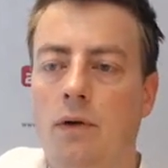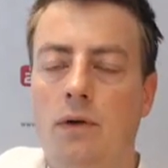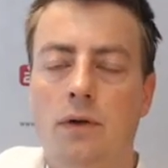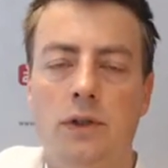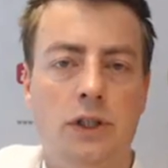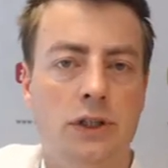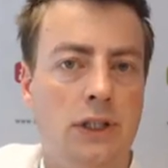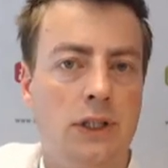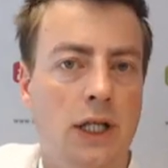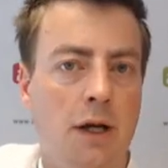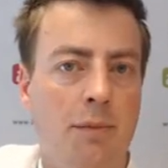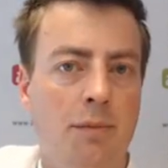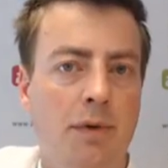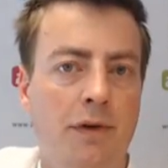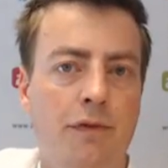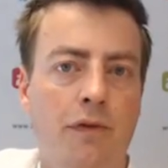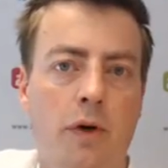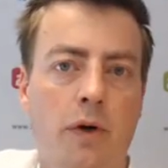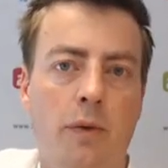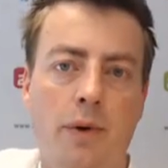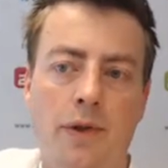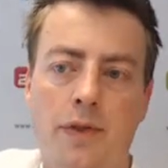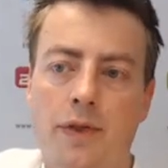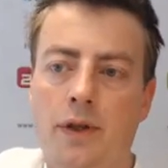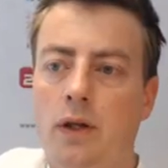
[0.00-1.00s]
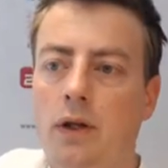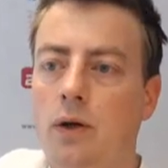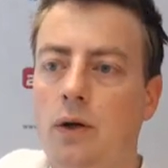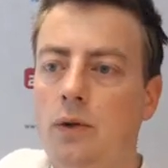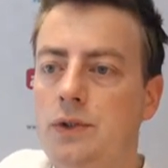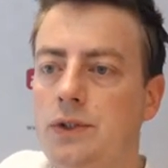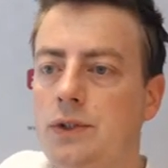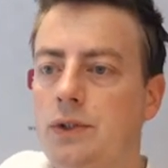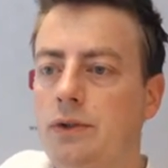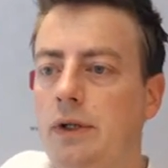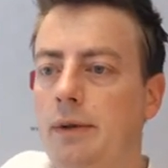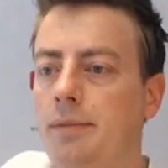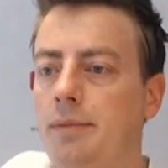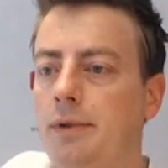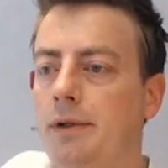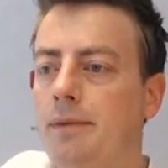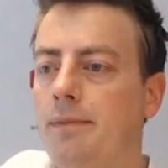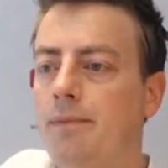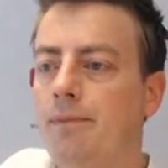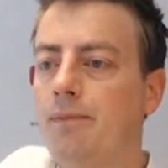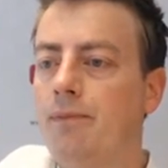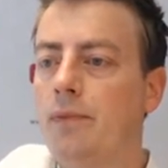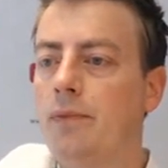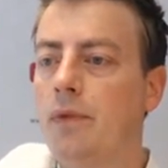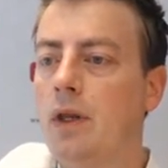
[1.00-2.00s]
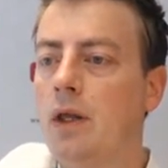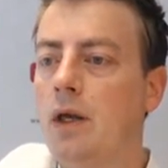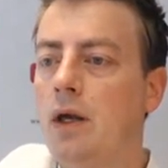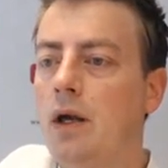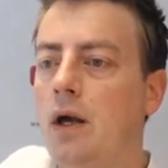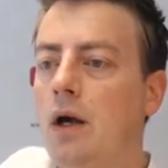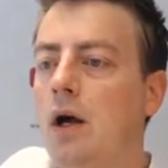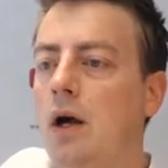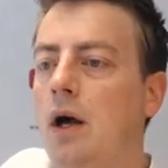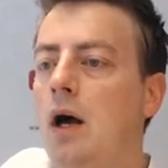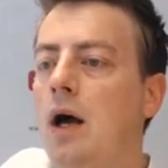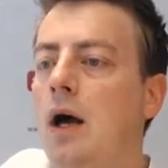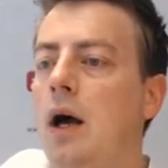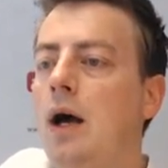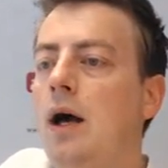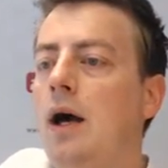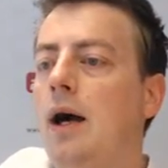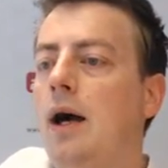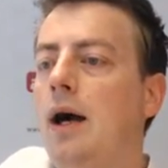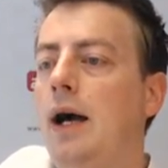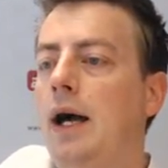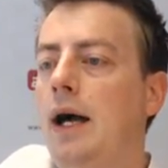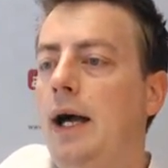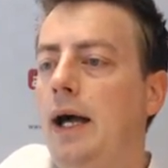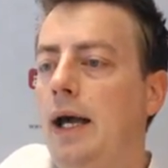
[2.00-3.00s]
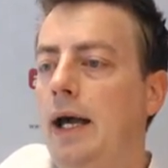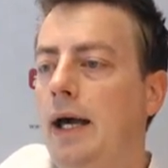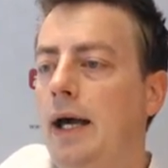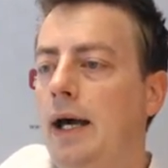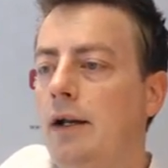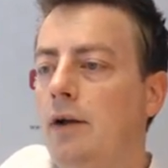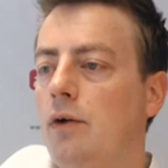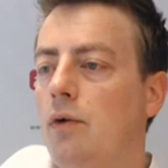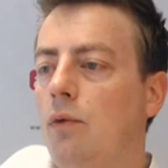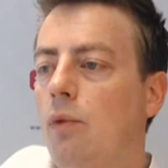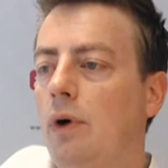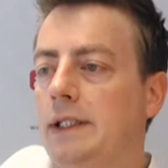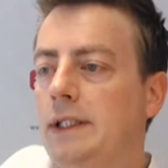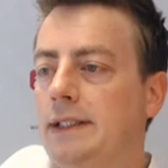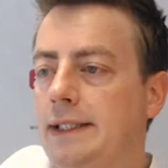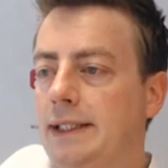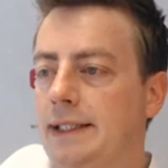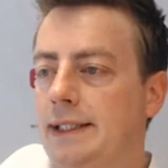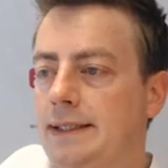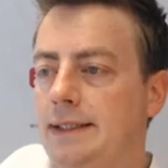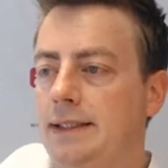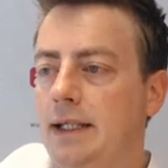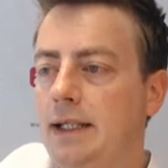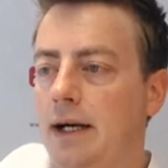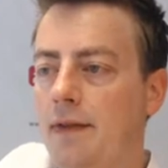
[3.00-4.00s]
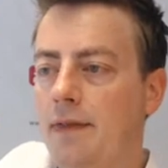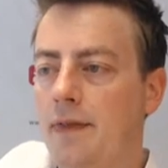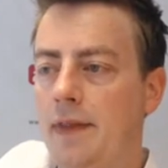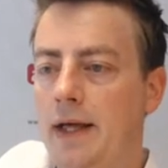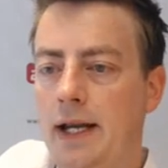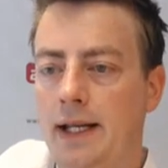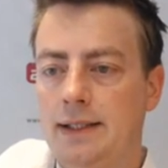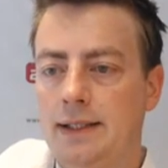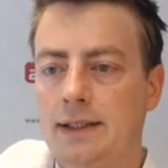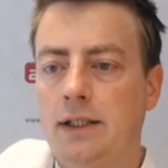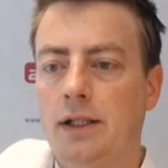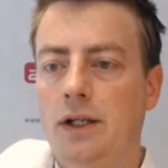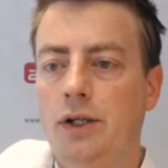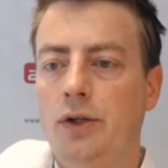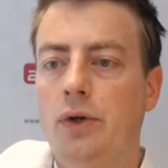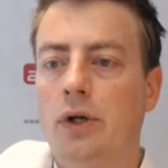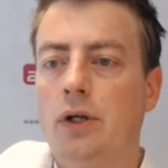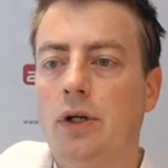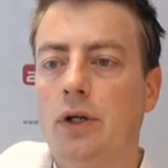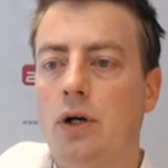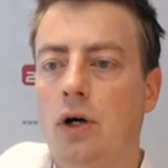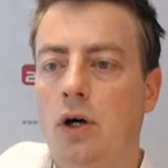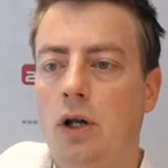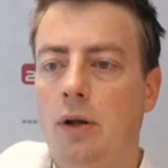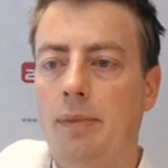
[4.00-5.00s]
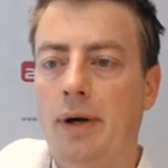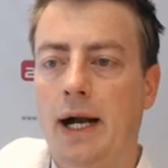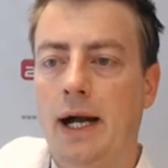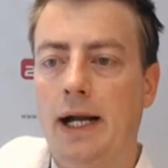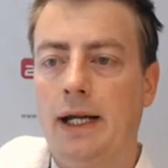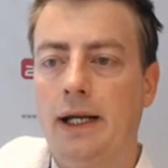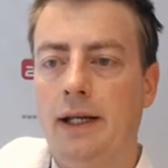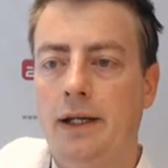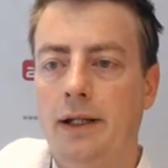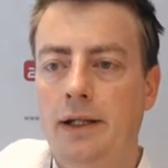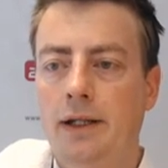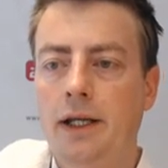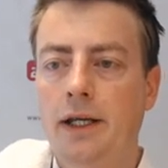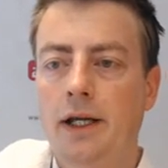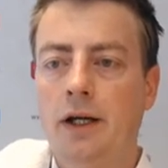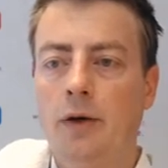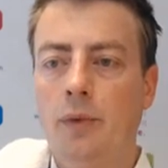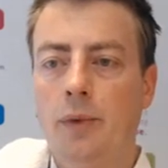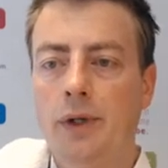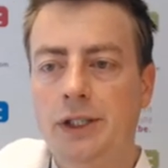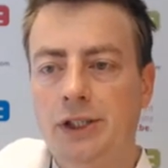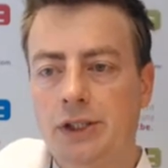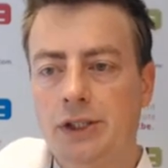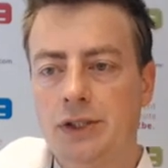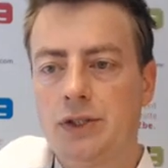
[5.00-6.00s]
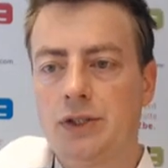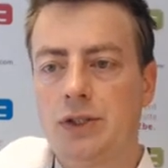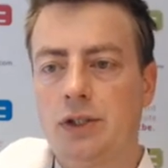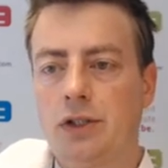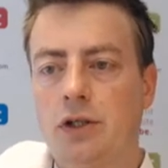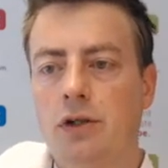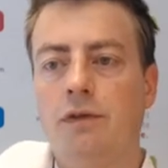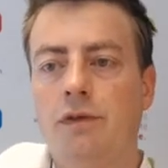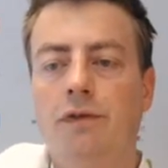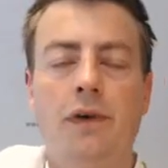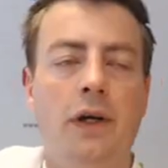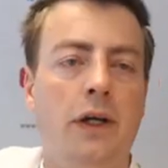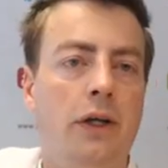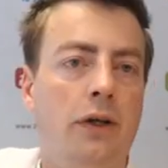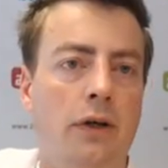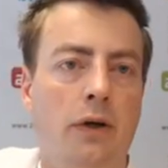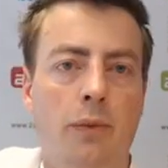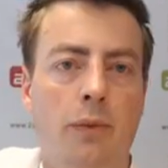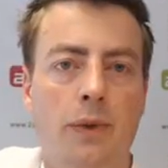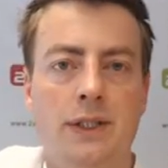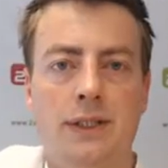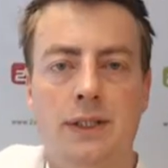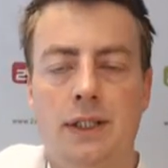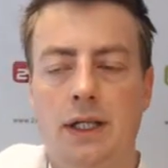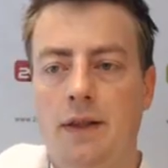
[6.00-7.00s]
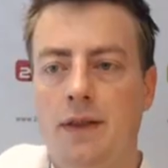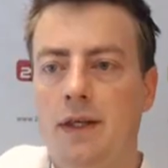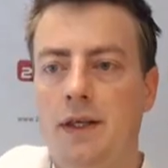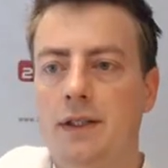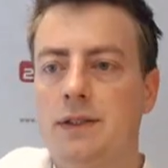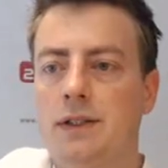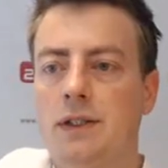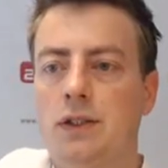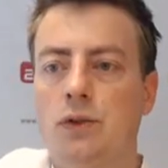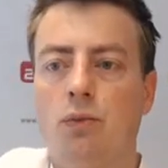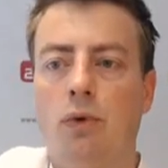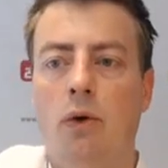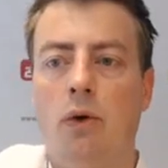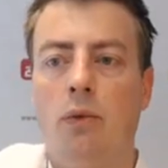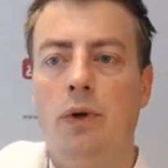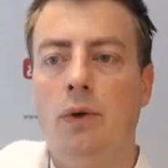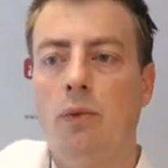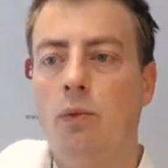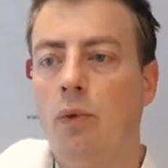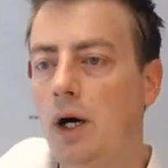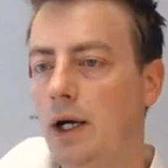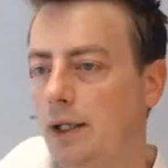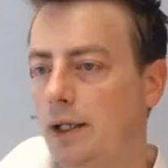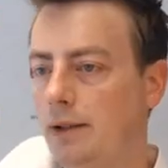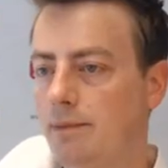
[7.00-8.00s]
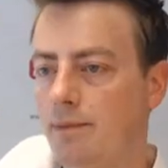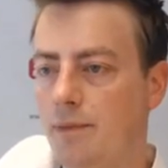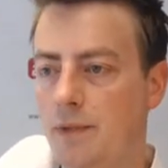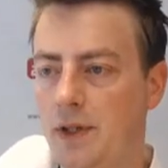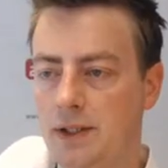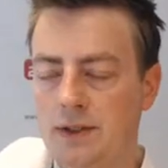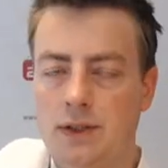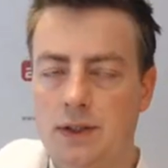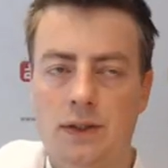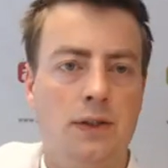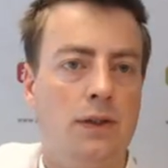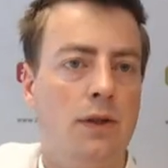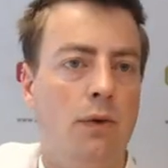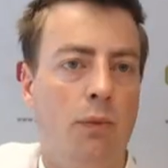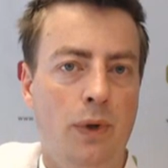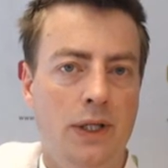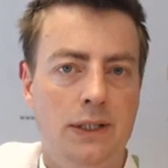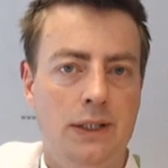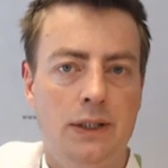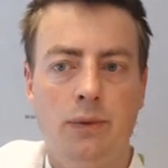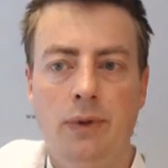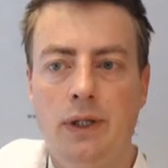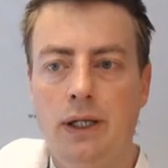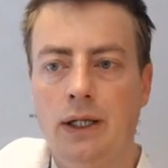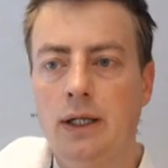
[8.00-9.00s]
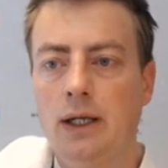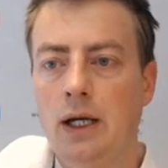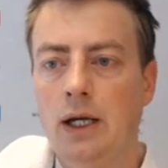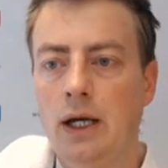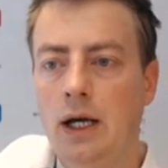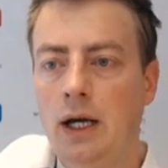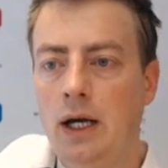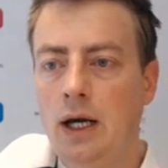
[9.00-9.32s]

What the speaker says: just like before with the load script. And once it's done that, it's going to do a callback. And in here, we just configure it. We say, this is what we want. This is the WYSIWYG.